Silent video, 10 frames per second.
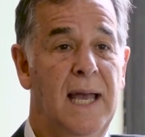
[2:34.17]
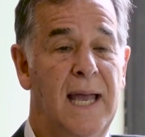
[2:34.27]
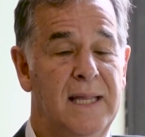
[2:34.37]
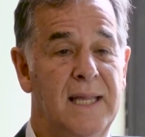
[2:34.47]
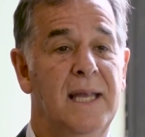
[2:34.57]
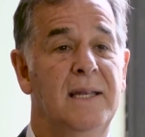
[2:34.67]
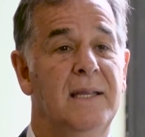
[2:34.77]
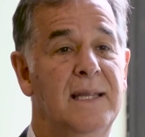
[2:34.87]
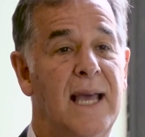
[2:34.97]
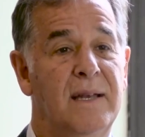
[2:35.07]
And
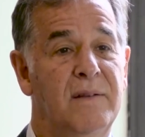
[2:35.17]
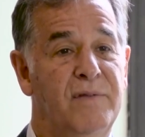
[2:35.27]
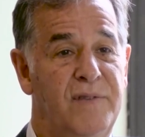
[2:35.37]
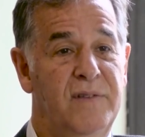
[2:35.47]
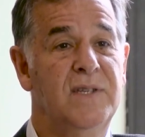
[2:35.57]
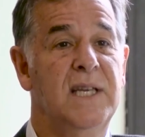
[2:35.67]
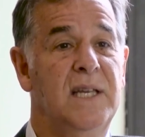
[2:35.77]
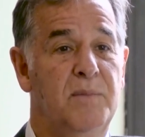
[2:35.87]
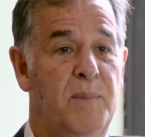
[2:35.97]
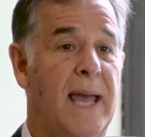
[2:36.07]
then that
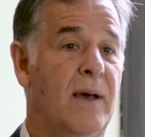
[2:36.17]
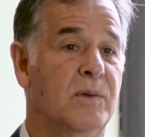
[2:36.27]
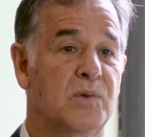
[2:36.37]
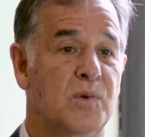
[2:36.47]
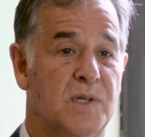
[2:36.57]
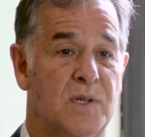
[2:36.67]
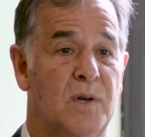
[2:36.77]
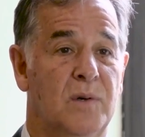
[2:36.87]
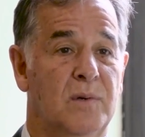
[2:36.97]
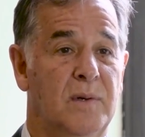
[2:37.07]
15 pounds or
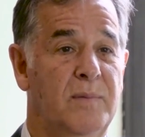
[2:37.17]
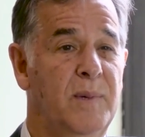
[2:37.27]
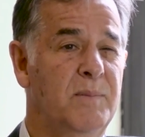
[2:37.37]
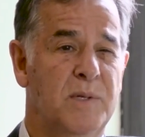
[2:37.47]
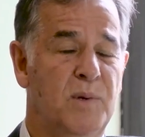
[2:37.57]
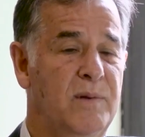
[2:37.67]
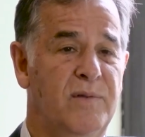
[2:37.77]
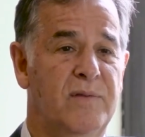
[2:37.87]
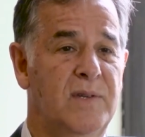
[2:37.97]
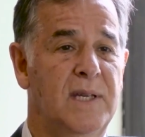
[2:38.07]
so, I've been between
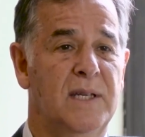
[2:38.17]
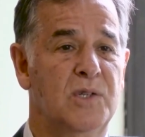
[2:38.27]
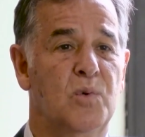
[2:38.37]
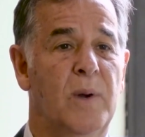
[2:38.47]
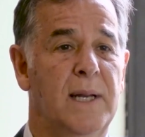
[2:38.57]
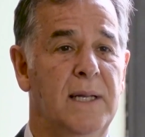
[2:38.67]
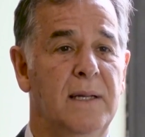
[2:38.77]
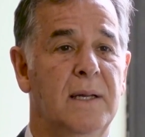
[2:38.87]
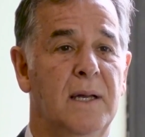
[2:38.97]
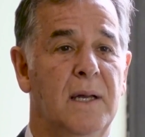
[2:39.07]
15 and 20